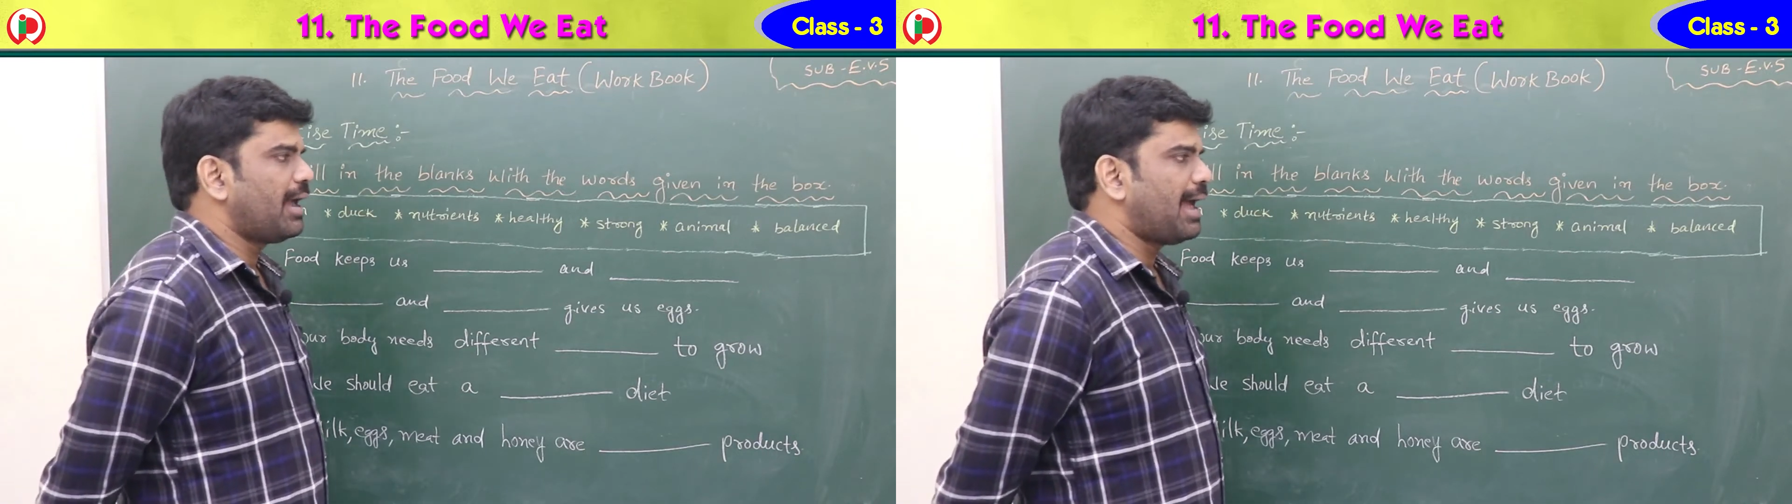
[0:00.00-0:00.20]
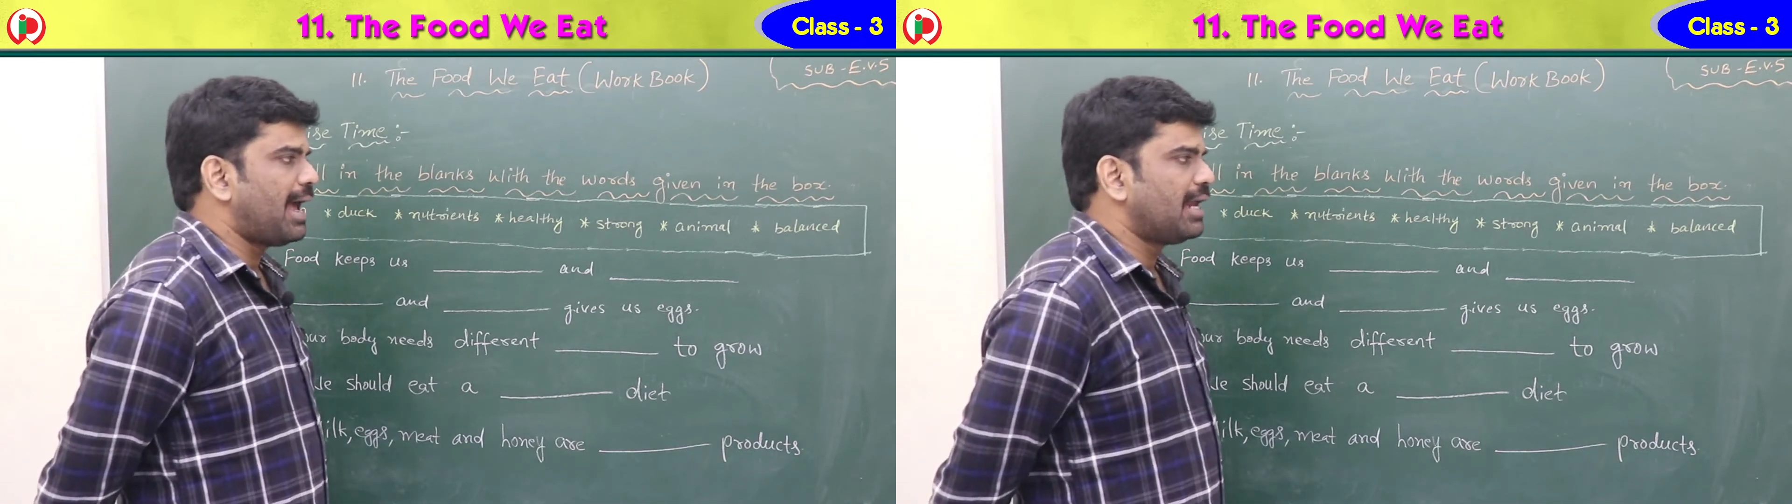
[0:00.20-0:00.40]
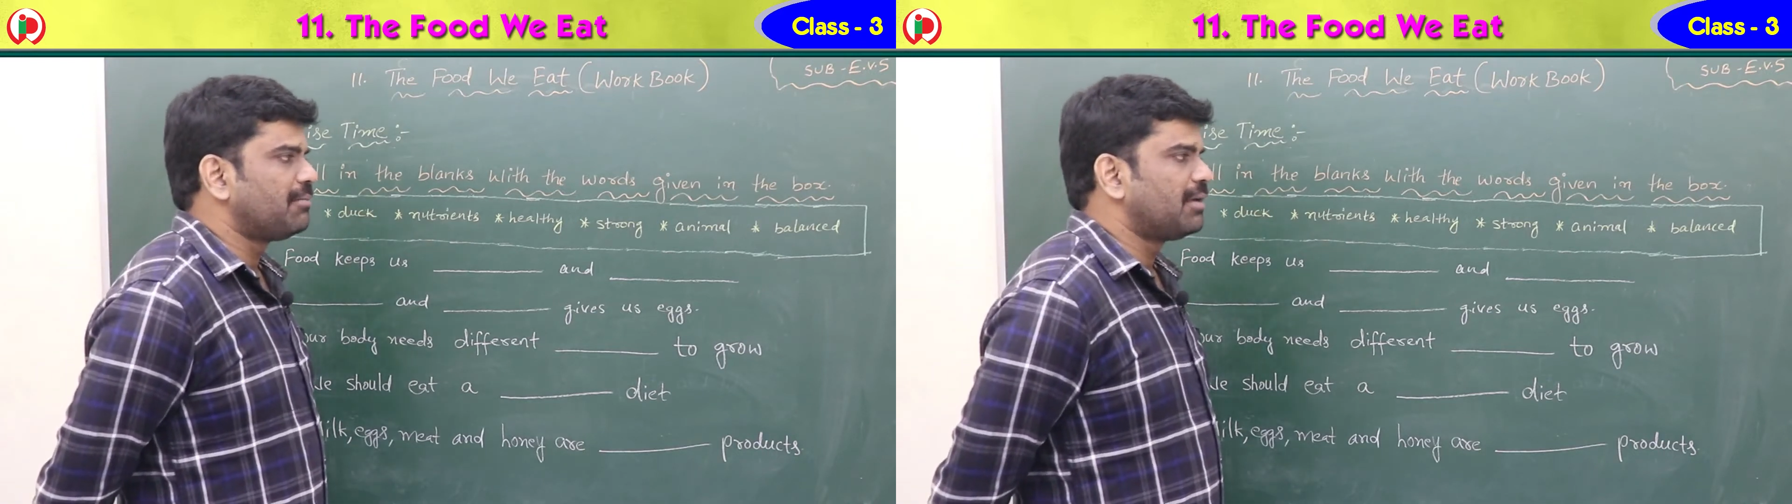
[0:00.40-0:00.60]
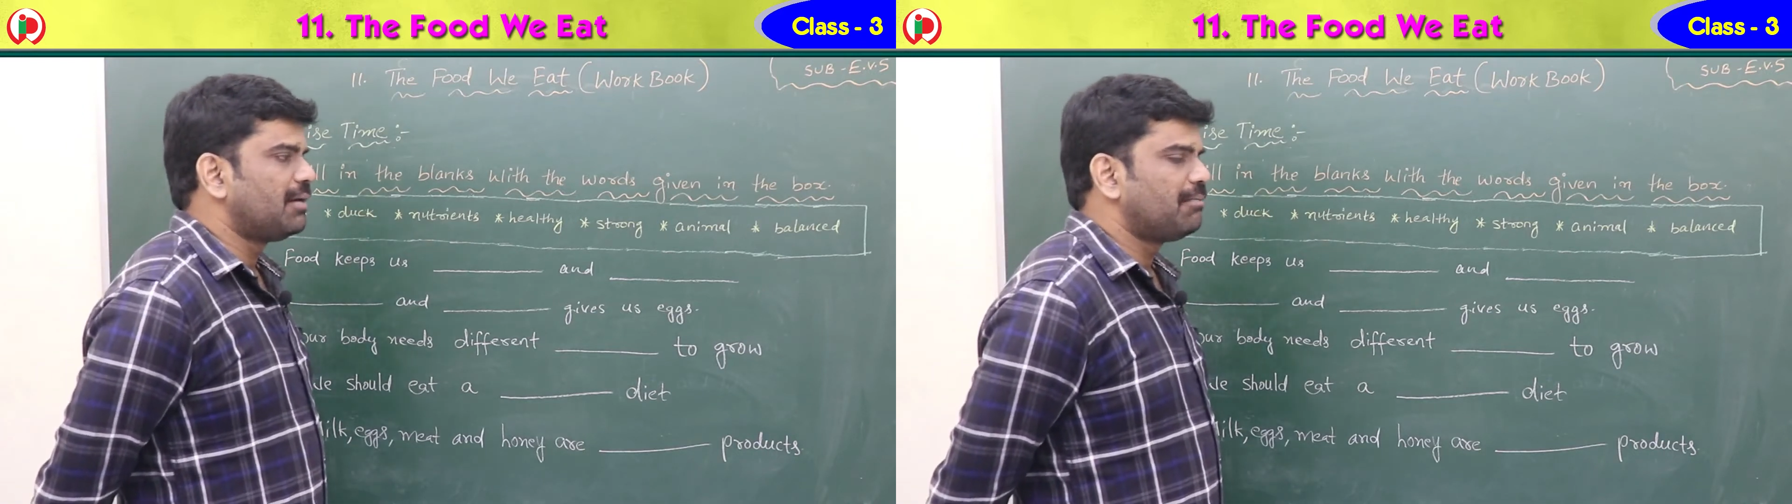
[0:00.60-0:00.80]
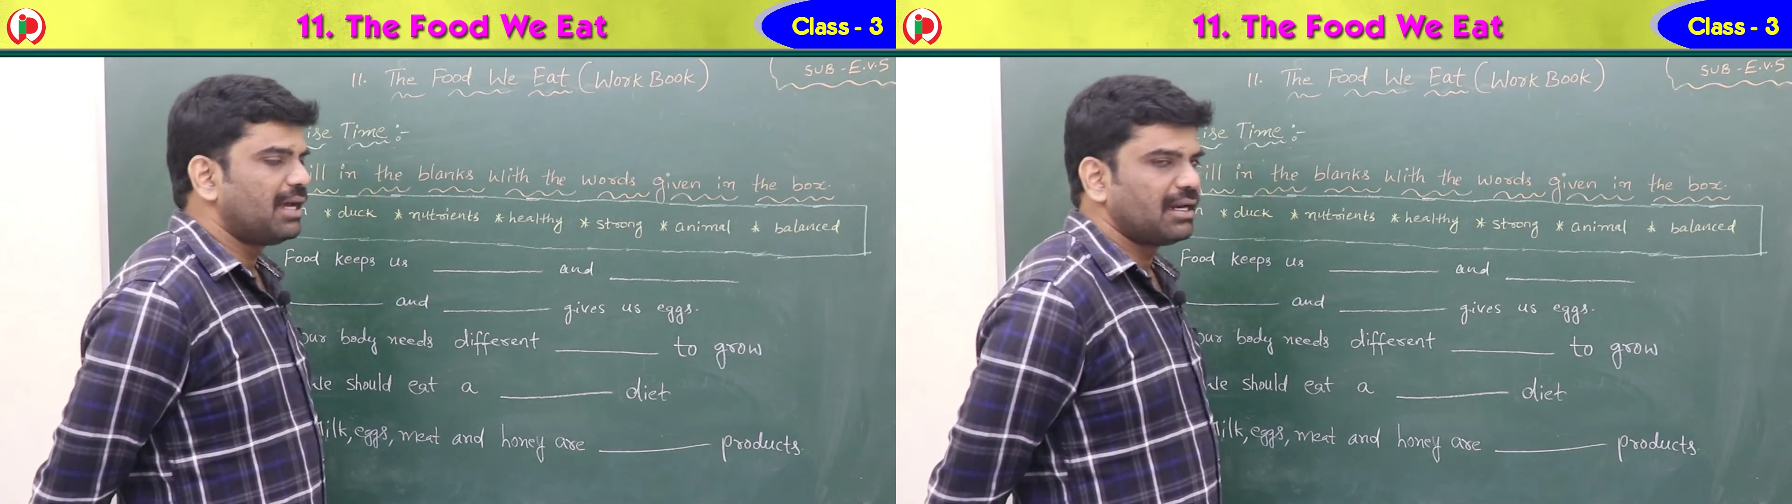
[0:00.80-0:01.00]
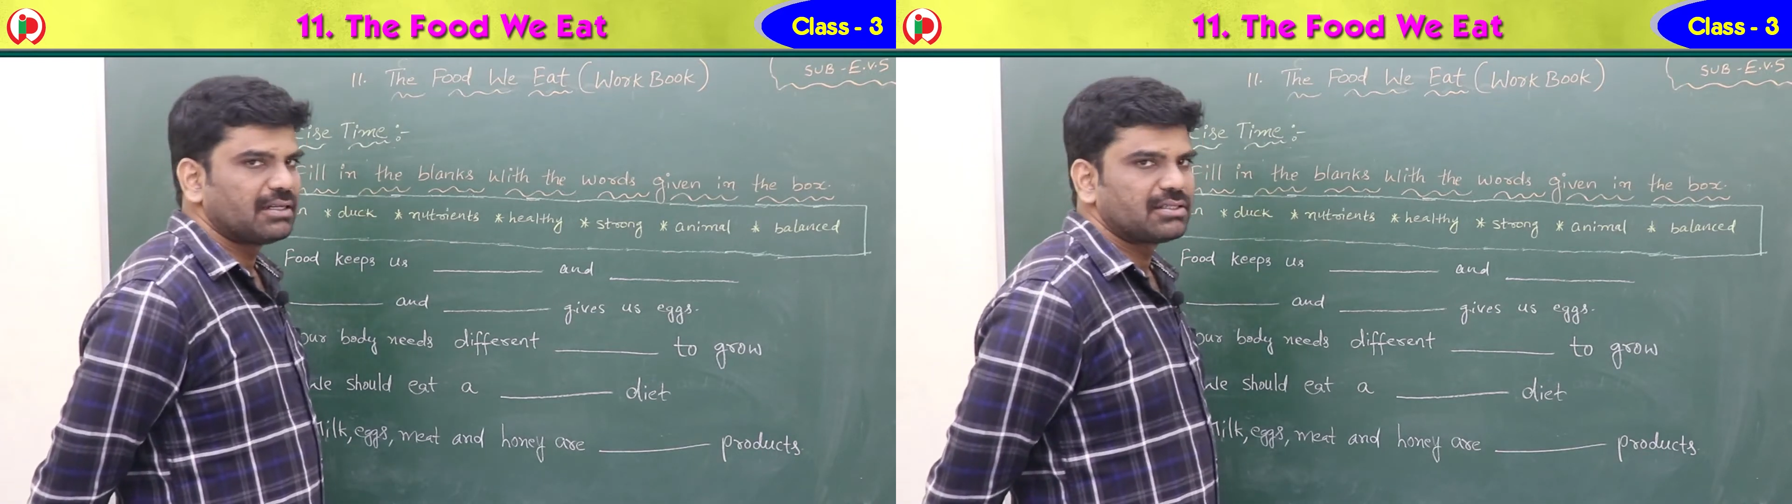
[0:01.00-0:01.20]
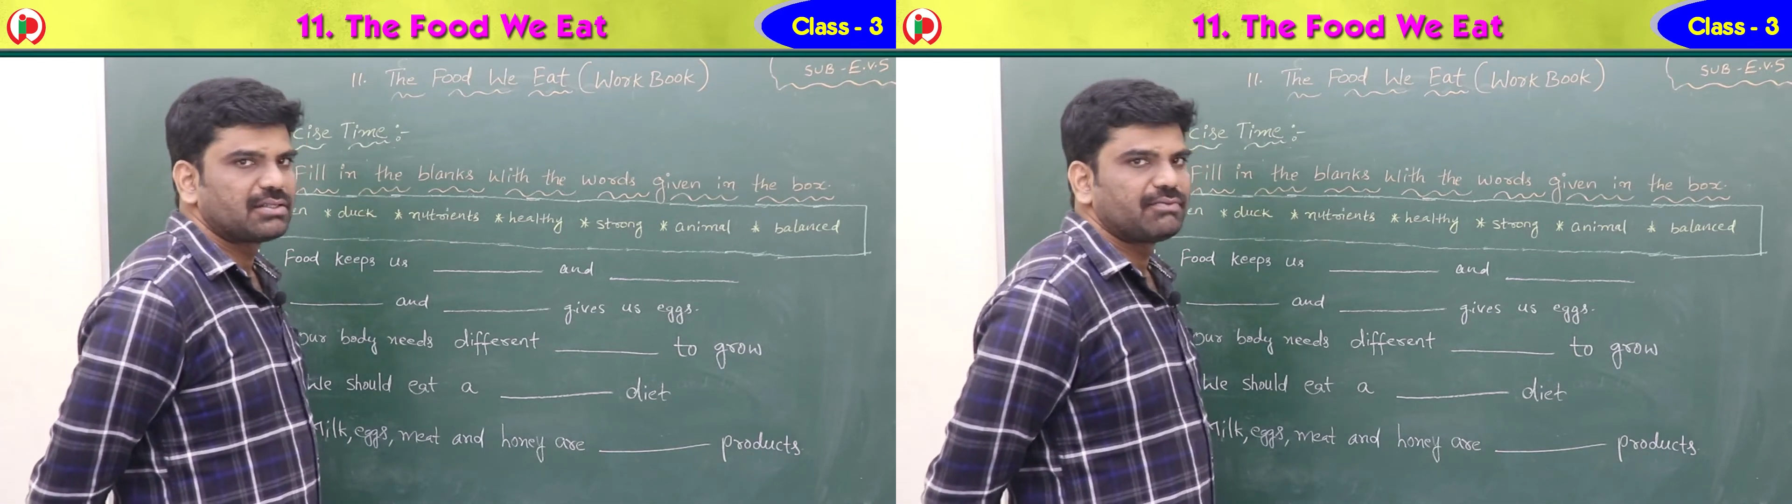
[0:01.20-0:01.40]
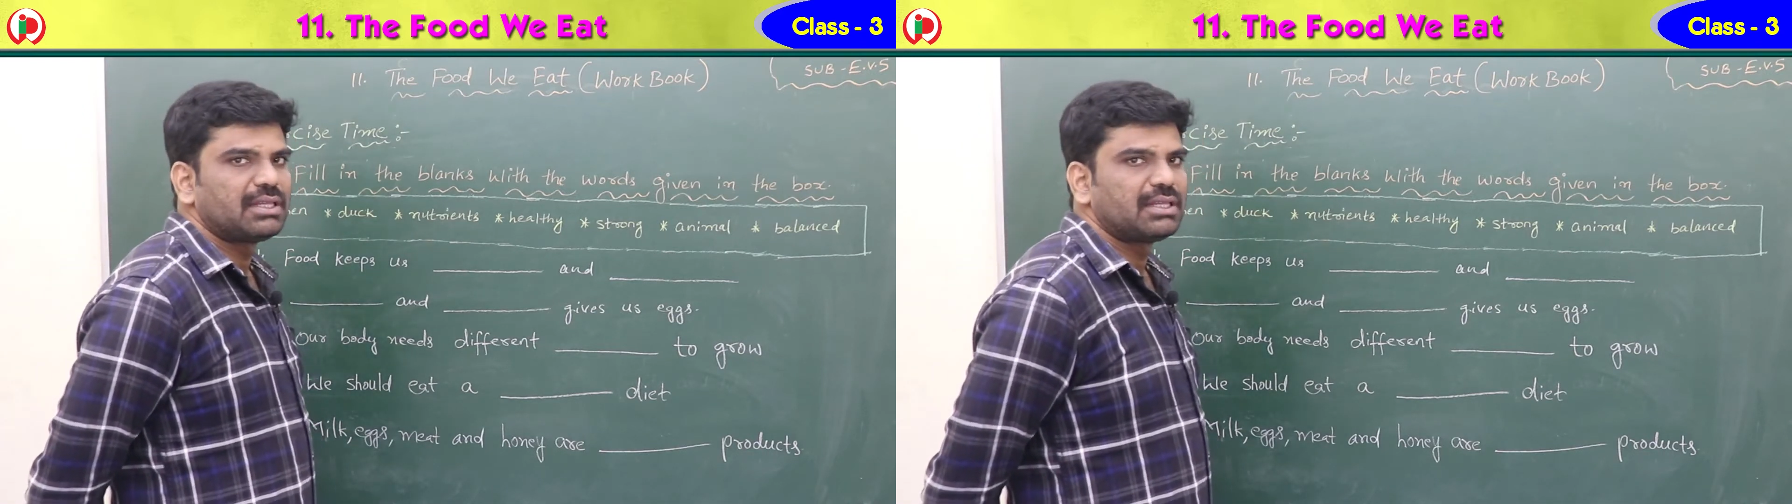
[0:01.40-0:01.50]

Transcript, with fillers: animal balance.